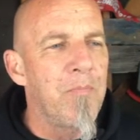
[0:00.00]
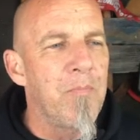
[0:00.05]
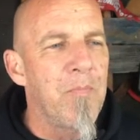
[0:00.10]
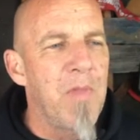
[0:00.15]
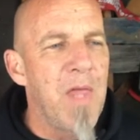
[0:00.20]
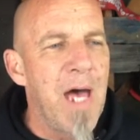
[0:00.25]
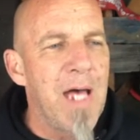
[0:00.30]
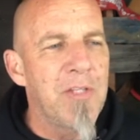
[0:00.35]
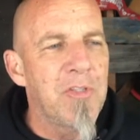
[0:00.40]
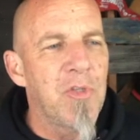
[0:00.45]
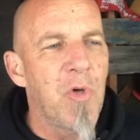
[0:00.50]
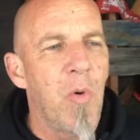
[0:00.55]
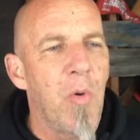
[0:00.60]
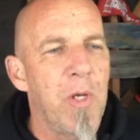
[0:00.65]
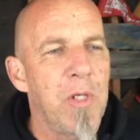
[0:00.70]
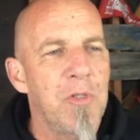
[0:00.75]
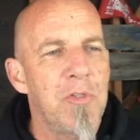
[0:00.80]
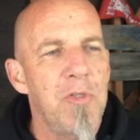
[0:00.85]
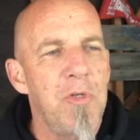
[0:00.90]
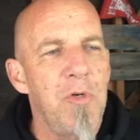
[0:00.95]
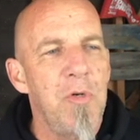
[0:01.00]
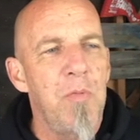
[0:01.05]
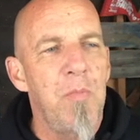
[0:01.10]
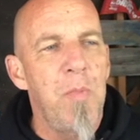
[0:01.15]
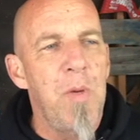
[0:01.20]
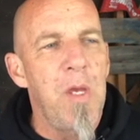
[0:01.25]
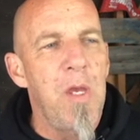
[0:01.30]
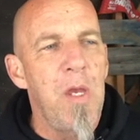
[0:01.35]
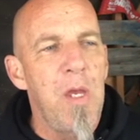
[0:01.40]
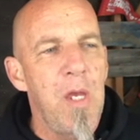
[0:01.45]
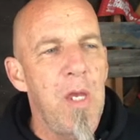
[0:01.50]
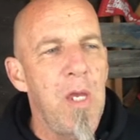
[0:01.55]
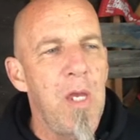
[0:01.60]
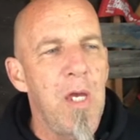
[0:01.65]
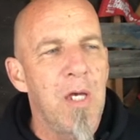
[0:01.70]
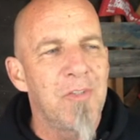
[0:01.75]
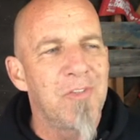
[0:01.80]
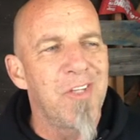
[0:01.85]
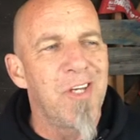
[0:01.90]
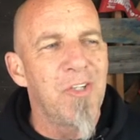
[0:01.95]
That's going to
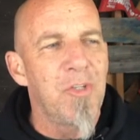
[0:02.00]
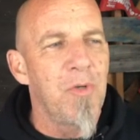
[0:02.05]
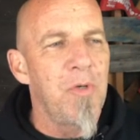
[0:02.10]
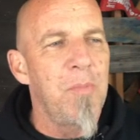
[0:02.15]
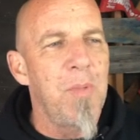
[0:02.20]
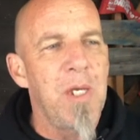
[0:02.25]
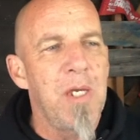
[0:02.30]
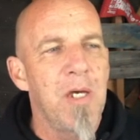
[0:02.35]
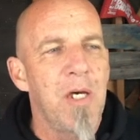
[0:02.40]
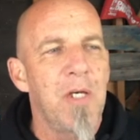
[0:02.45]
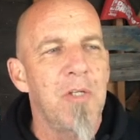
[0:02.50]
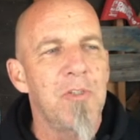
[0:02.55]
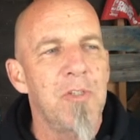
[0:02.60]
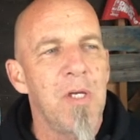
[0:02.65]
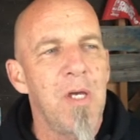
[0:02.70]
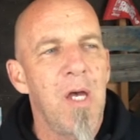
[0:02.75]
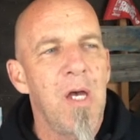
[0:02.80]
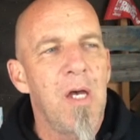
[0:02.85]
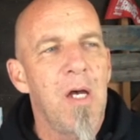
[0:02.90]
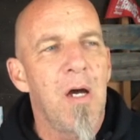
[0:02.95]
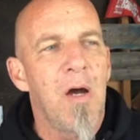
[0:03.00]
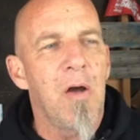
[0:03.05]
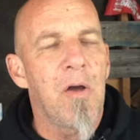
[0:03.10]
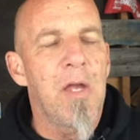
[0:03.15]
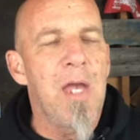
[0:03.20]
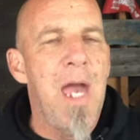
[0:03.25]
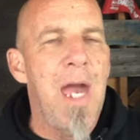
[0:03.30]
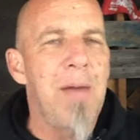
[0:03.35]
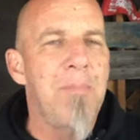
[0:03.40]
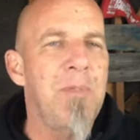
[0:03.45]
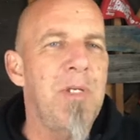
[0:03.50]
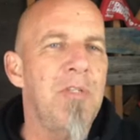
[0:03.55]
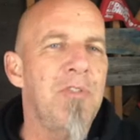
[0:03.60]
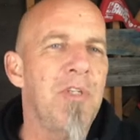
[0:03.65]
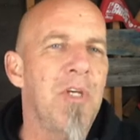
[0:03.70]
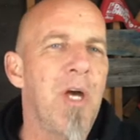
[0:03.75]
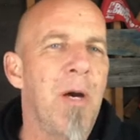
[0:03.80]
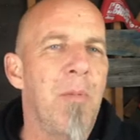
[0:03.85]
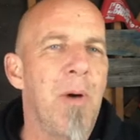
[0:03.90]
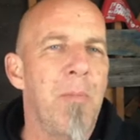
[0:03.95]
be essentially because our cab
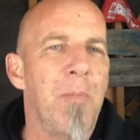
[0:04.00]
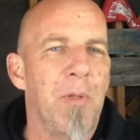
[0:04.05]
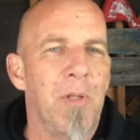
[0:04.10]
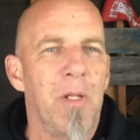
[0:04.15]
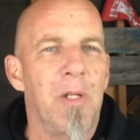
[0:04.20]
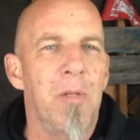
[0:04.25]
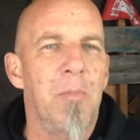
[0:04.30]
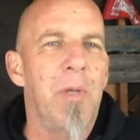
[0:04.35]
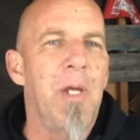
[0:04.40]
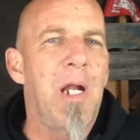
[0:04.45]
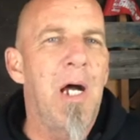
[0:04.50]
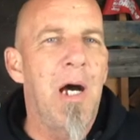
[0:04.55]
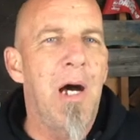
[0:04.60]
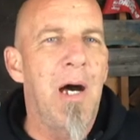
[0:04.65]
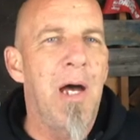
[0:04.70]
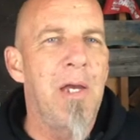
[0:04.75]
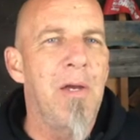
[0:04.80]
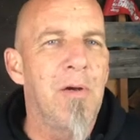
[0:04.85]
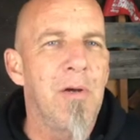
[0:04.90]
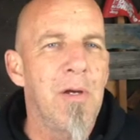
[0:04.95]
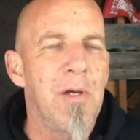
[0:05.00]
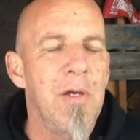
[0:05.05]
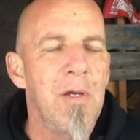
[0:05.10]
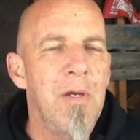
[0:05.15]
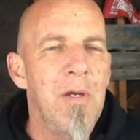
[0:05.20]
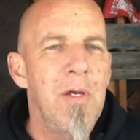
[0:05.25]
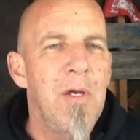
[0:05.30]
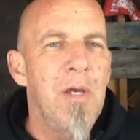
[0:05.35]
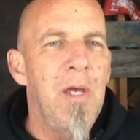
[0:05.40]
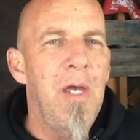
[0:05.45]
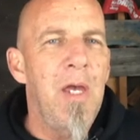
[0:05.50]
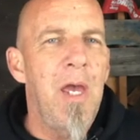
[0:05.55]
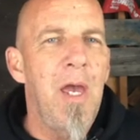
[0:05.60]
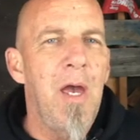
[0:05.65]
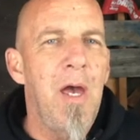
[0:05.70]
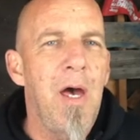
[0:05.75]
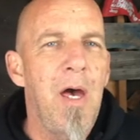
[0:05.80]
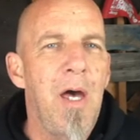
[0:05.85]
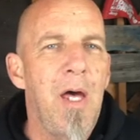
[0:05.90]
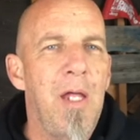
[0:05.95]
needs to come up a little bit higher,
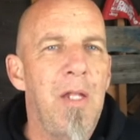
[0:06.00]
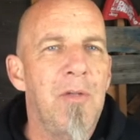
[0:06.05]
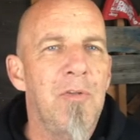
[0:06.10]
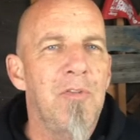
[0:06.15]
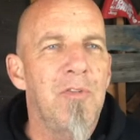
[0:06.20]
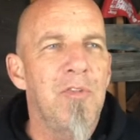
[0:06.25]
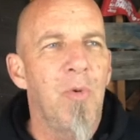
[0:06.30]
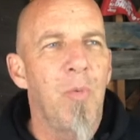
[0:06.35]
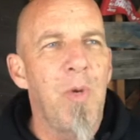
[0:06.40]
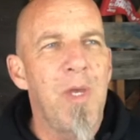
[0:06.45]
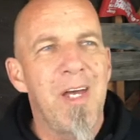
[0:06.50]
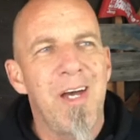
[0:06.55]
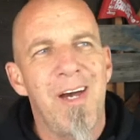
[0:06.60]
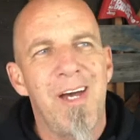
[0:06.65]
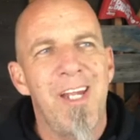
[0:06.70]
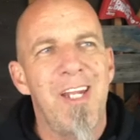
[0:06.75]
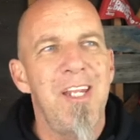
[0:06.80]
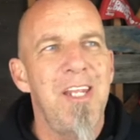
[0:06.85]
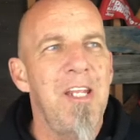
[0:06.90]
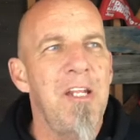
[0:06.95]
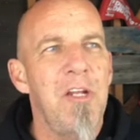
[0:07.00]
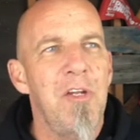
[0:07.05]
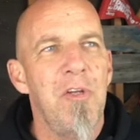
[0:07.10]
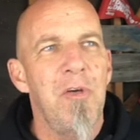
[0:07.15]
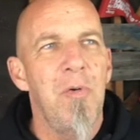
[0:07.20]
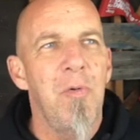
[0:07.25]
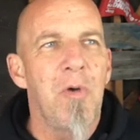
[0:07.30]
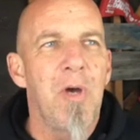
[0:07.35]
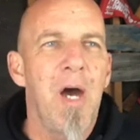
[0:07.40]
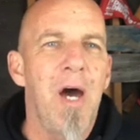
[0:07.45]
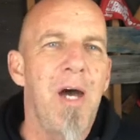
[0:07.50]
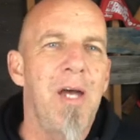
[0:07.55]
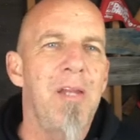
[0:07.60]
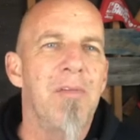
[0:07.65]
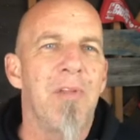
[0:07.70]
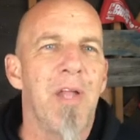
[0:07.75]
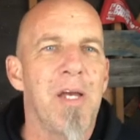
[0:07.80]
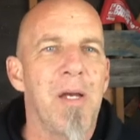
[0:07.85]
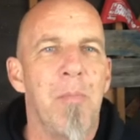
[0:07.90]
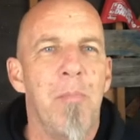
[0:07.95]
and so we kind of need to do
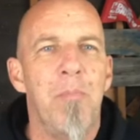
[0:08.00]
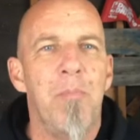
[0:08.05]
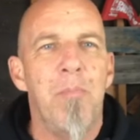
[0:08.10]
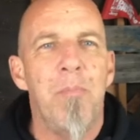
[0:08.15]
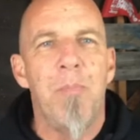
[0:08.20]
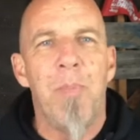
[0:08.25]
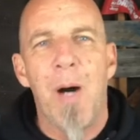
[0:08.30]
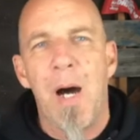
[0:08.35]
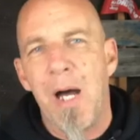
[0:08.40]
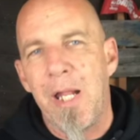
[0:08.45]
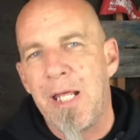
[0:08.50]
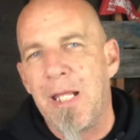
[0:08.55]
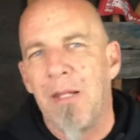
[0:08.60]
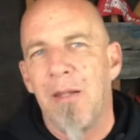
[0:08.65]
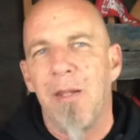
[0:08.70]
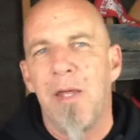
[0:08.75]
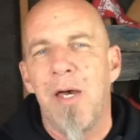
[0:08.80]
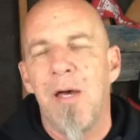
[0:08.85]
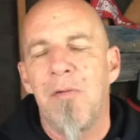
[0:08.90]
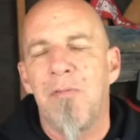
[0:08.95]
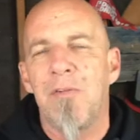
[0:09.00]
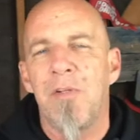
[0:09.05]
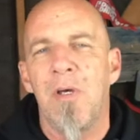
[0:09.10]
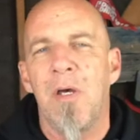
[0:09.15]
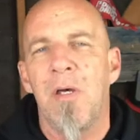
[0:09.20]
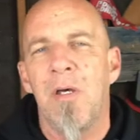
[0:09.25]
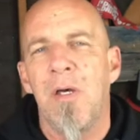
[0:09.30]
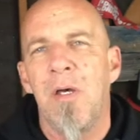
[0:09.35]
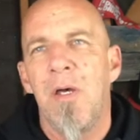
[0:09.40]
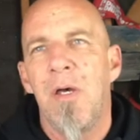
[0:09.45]
kind of like a body lift,